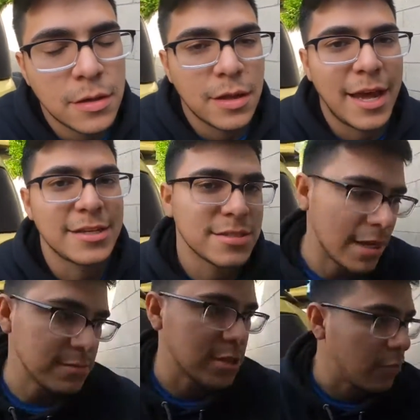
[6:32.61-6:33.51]
last
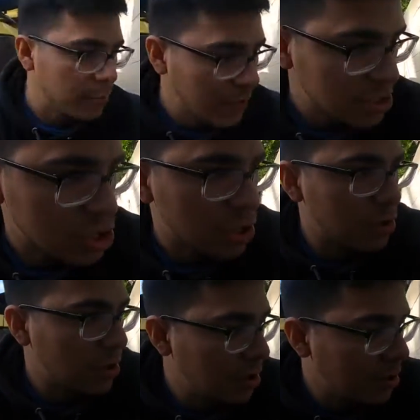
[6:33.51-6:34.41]
time, so I made
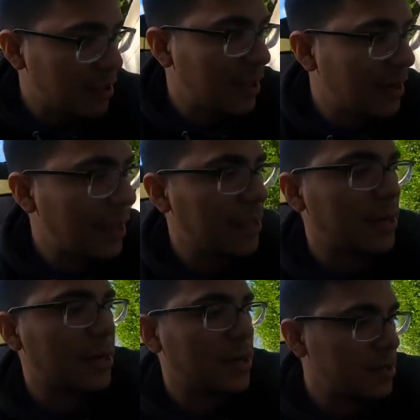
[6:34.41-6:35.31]
sure that
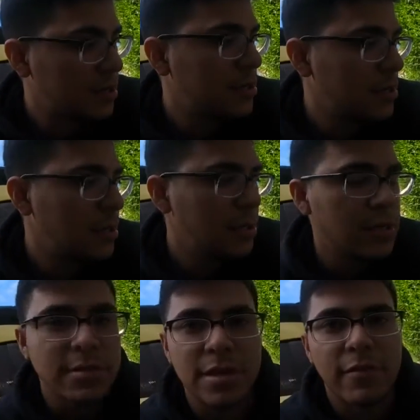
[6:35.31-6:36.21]
I
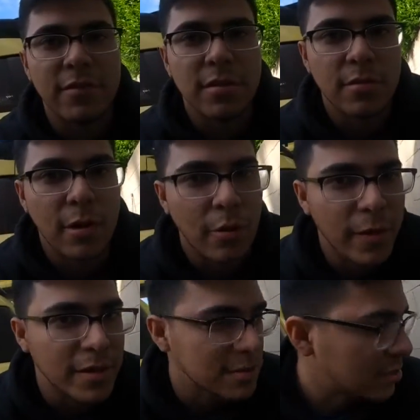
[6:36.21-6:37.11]
did everything the right
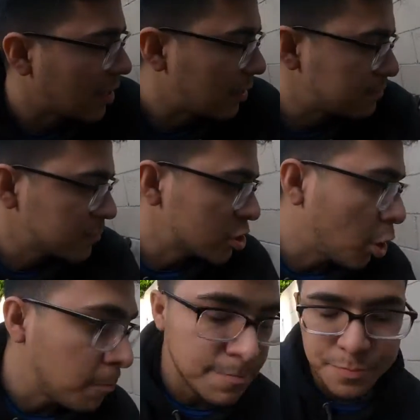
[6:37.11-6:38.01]
way this time.
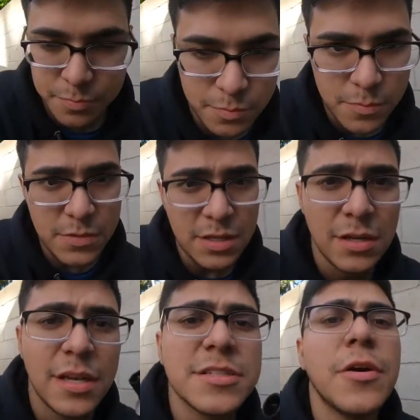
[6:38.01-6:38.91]
So
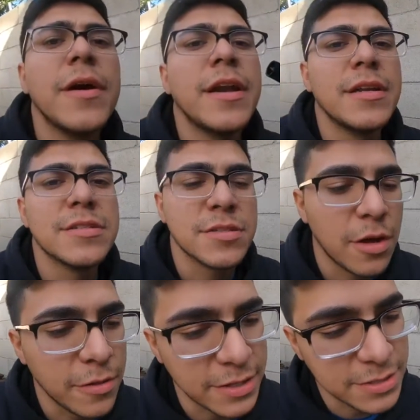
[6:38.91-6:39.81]
let's go ahead and
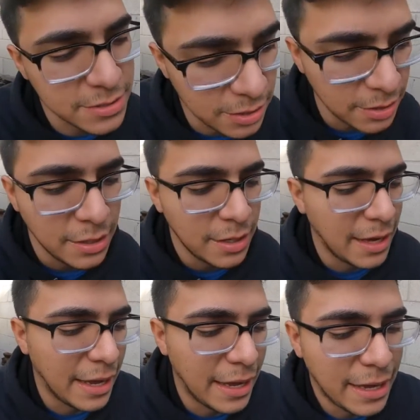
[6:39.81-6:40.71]
install this.
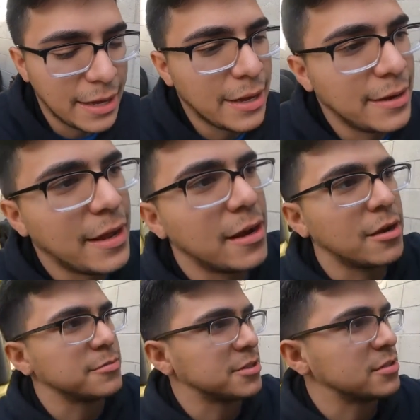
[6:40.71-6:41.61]
Not
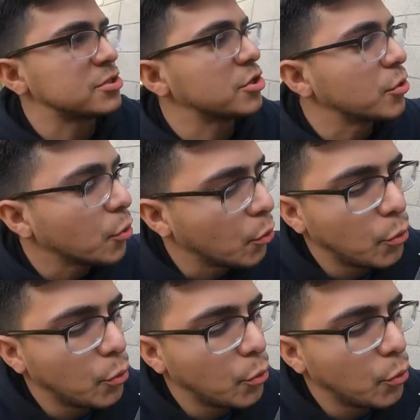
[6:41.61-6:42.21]
100% sure